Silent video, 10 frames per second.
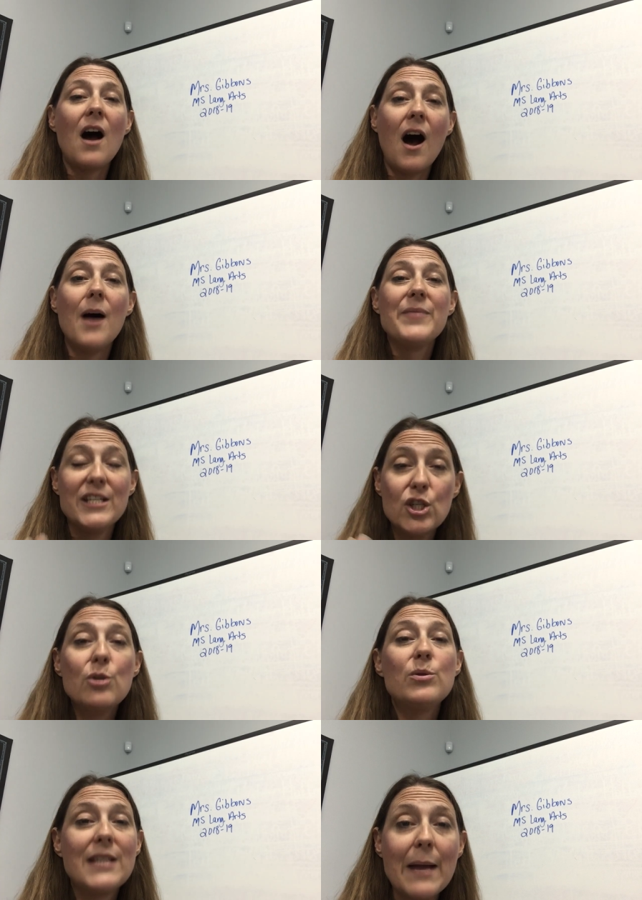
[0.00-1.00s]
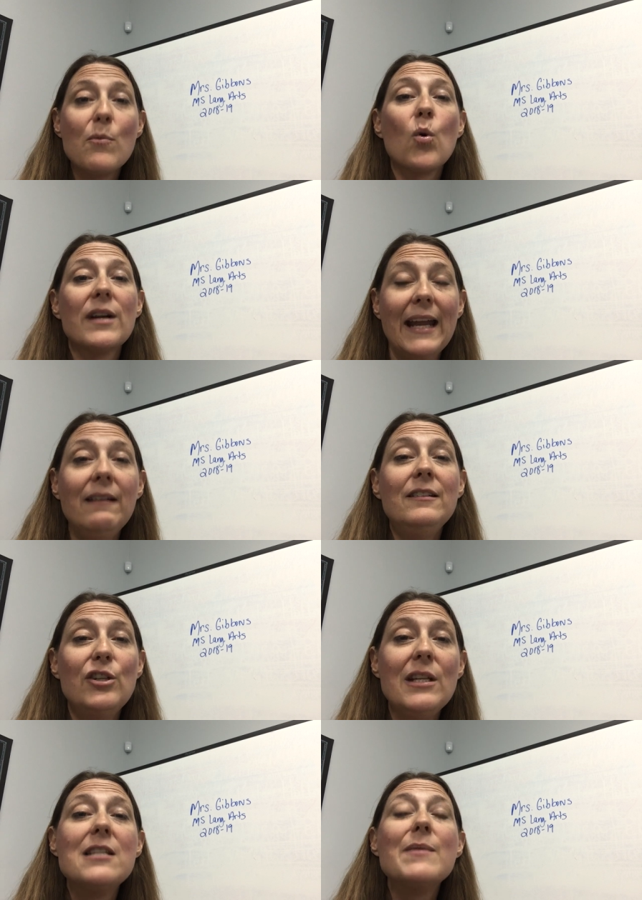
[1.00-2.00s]
then Tuesday morning,
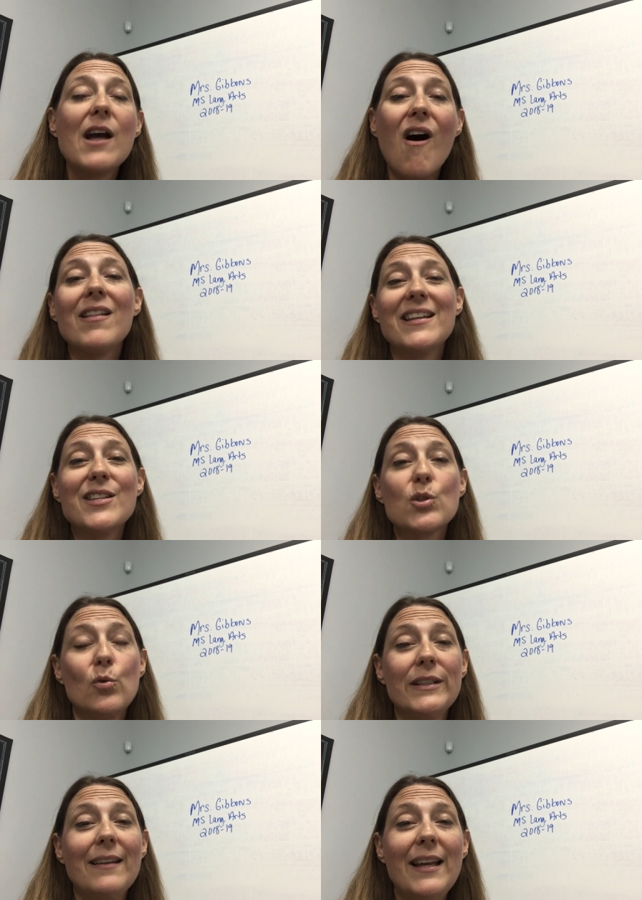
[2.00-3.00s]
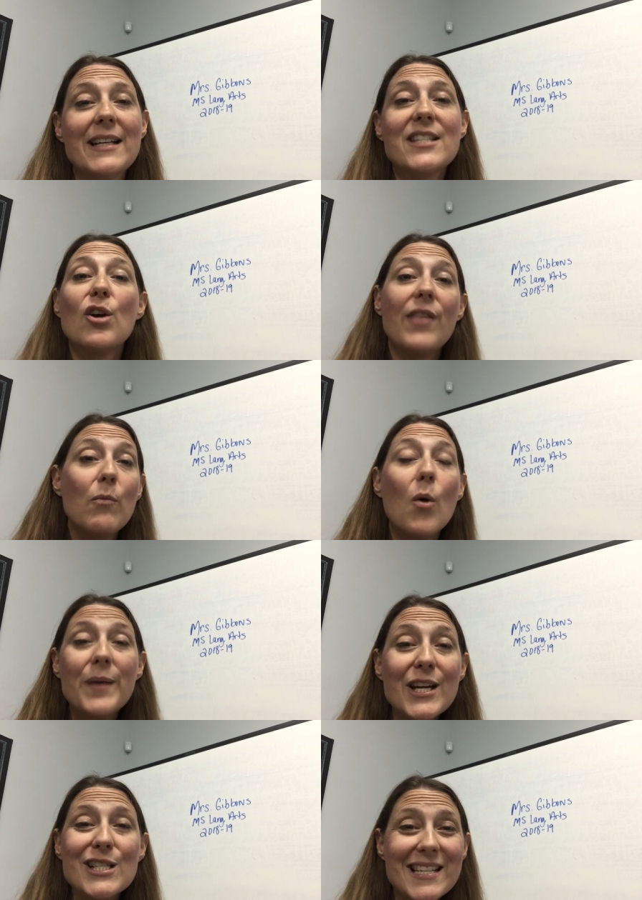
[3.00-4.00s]
you need to be calling the school and letting us know they won't
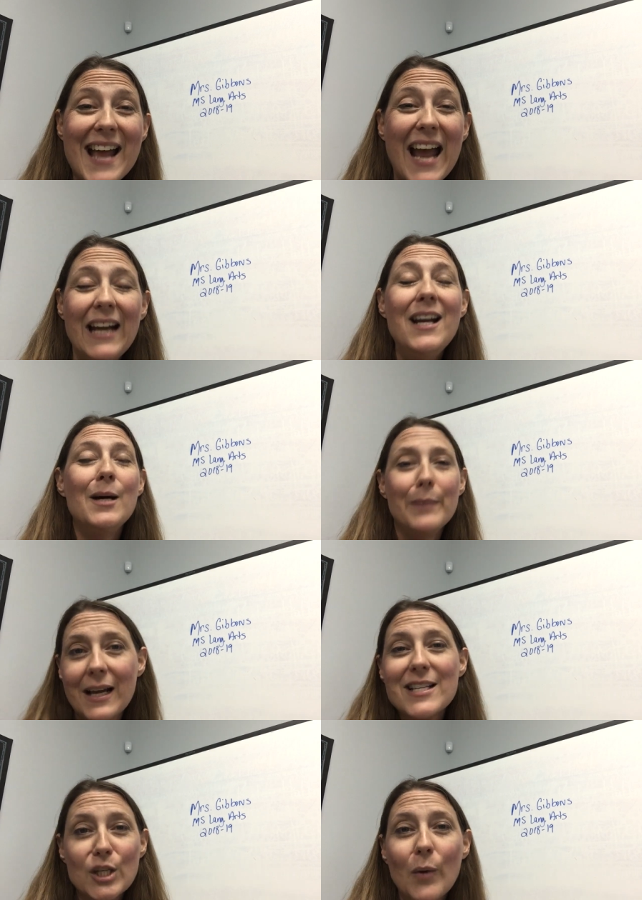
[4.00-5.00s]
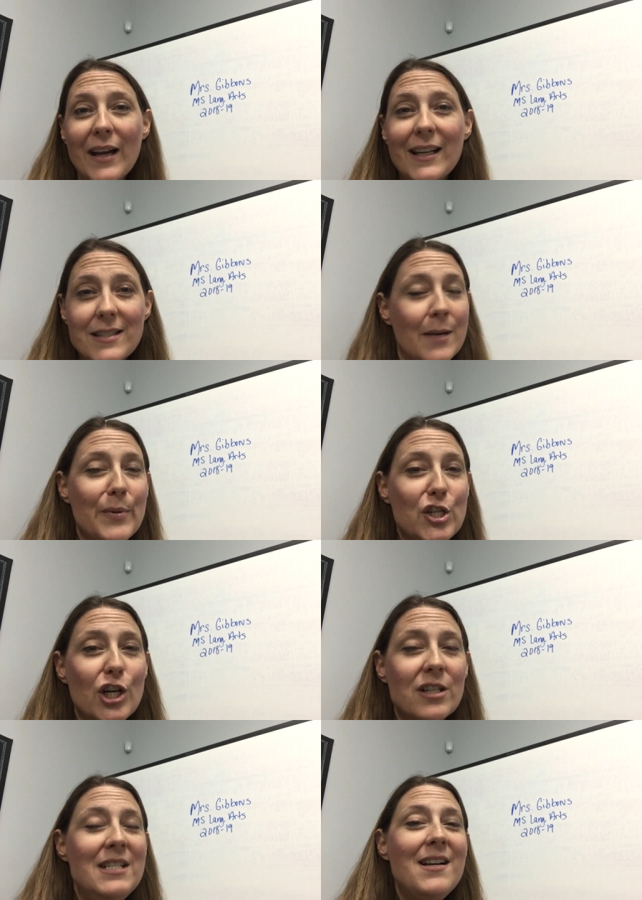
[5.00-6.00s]
be here today because they're running a
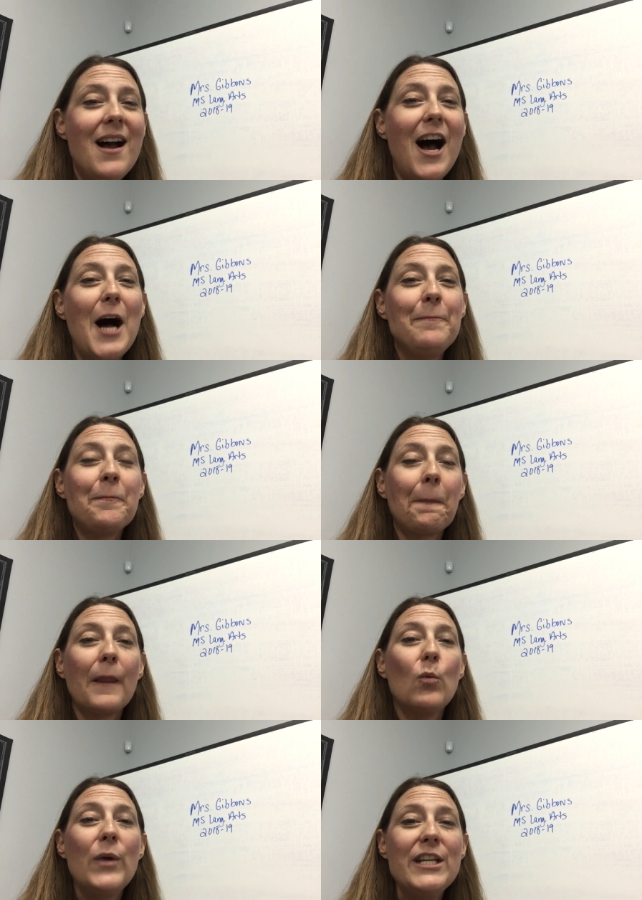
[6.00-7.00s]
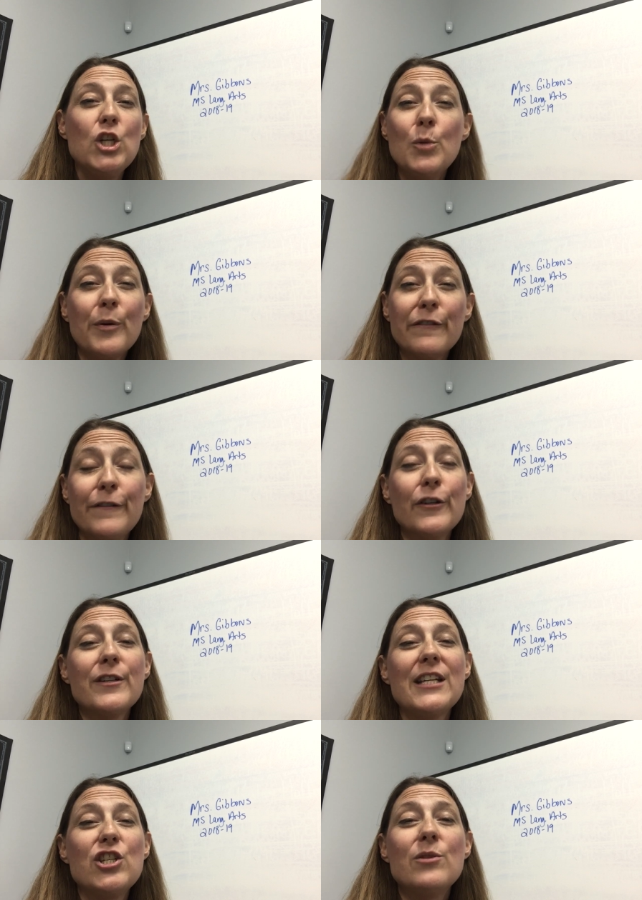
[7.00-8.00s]
temperature. We do
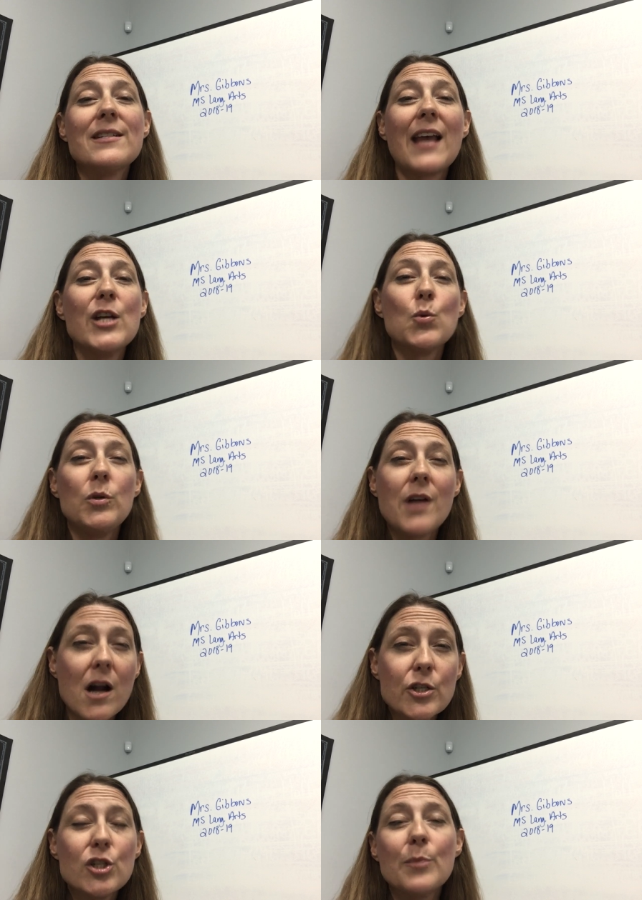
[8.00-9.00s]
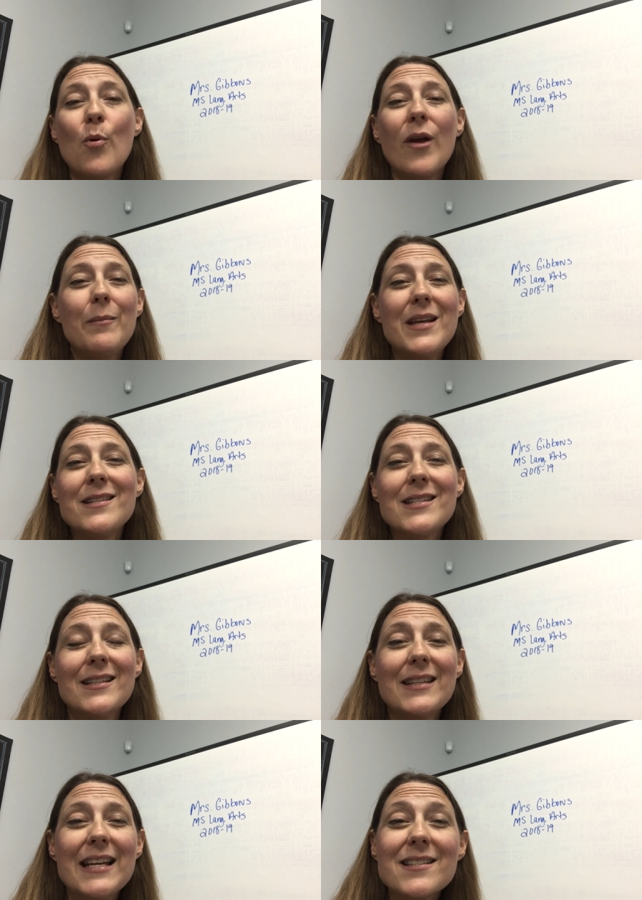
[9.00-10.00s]
prefer that you schedule doctor's appointments
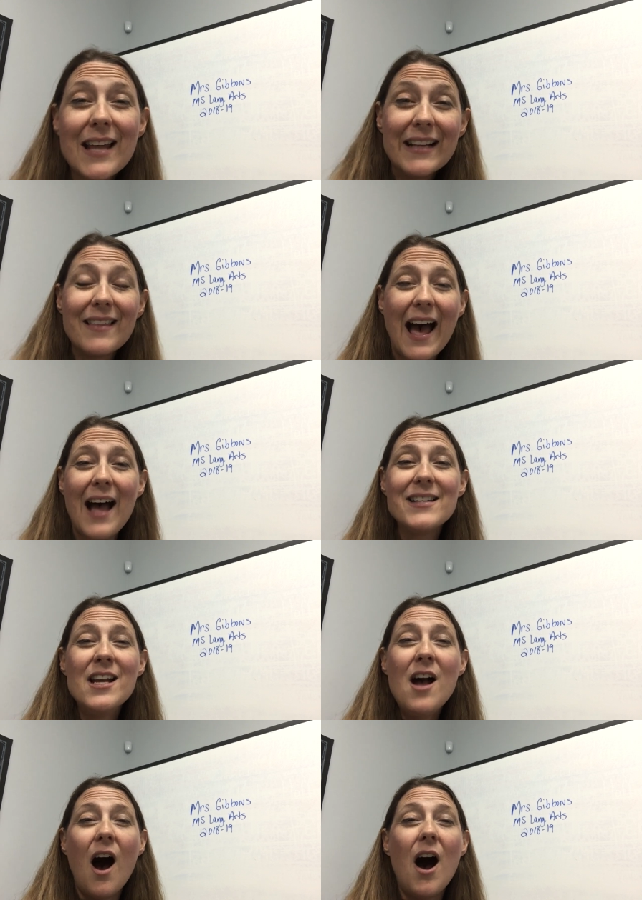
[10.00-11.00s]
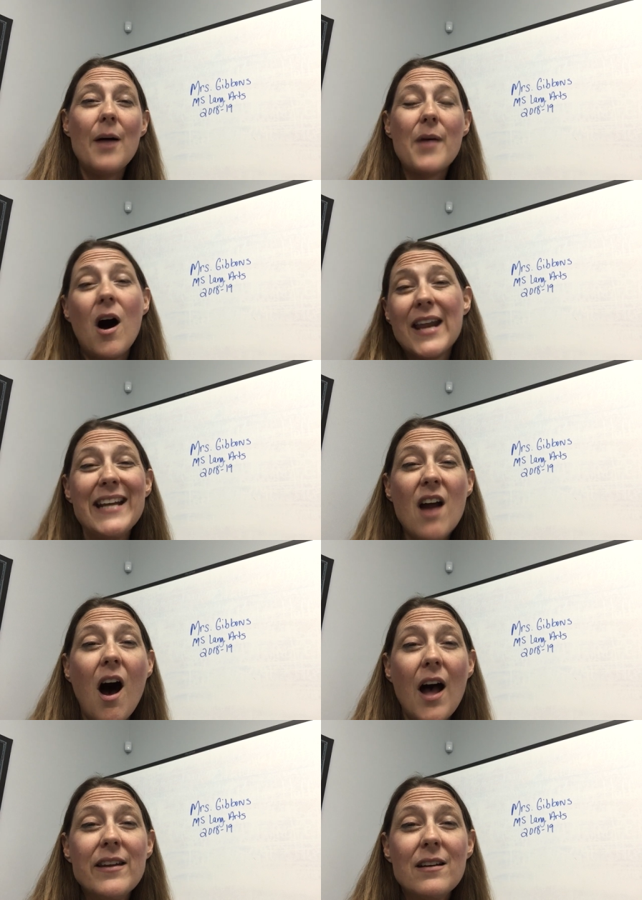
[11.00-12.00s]
and things like that on a
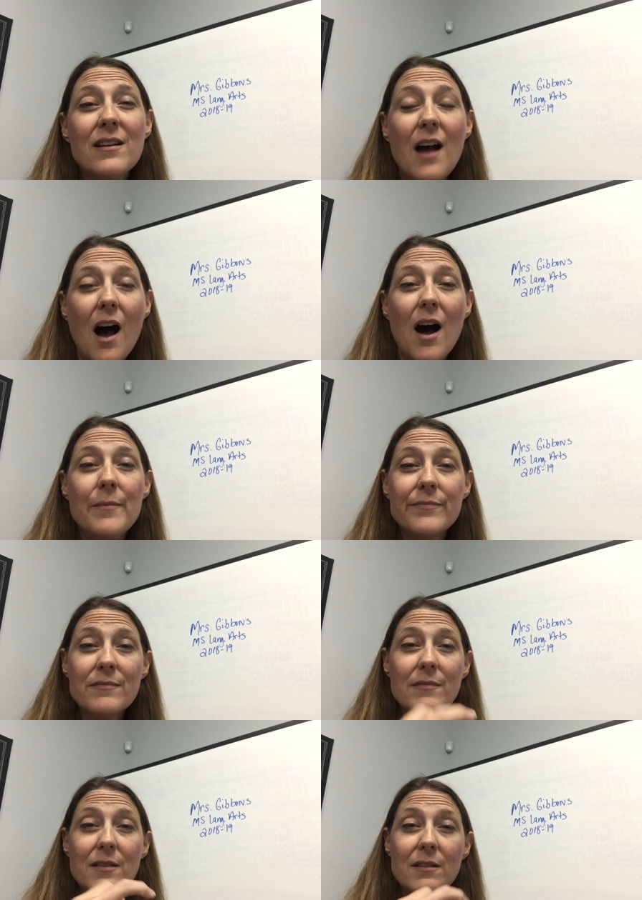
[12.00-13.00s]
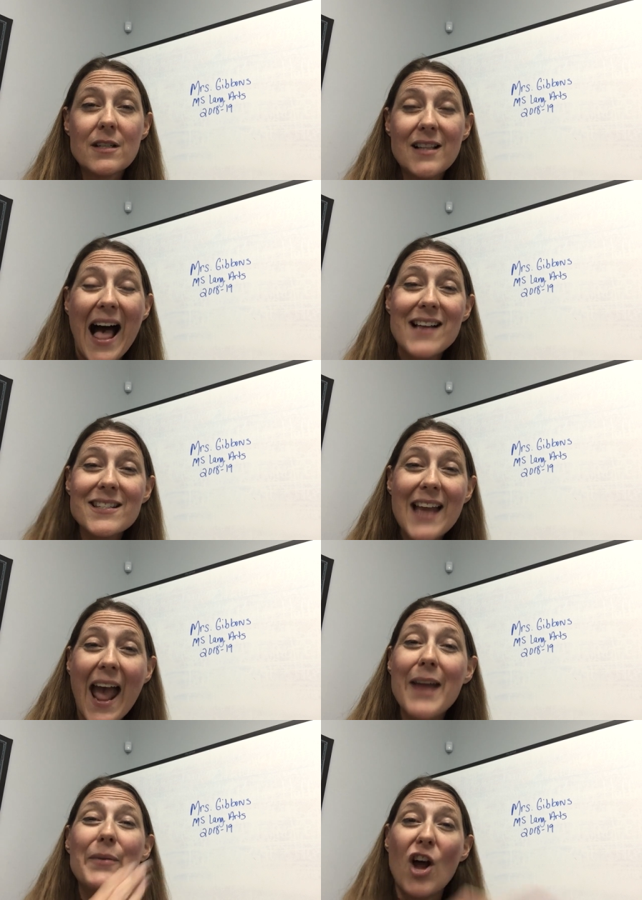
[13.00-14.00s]
non-class
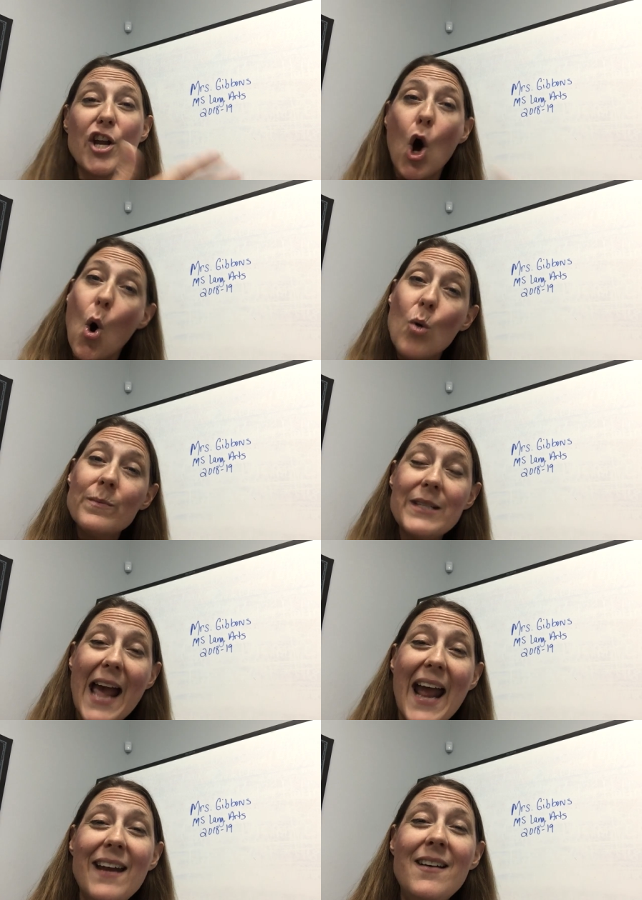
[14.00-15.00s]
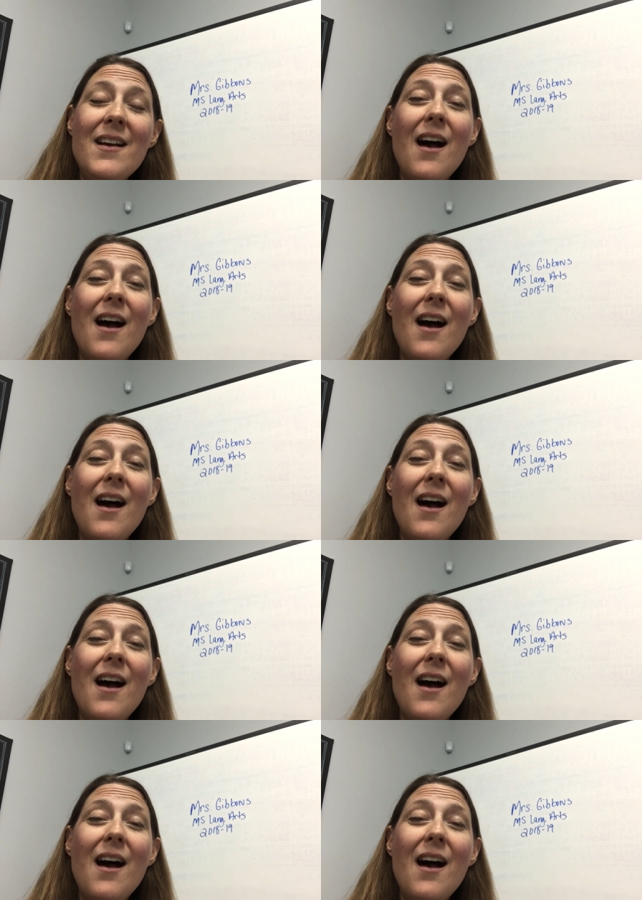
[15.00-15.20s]
day, but on a home day,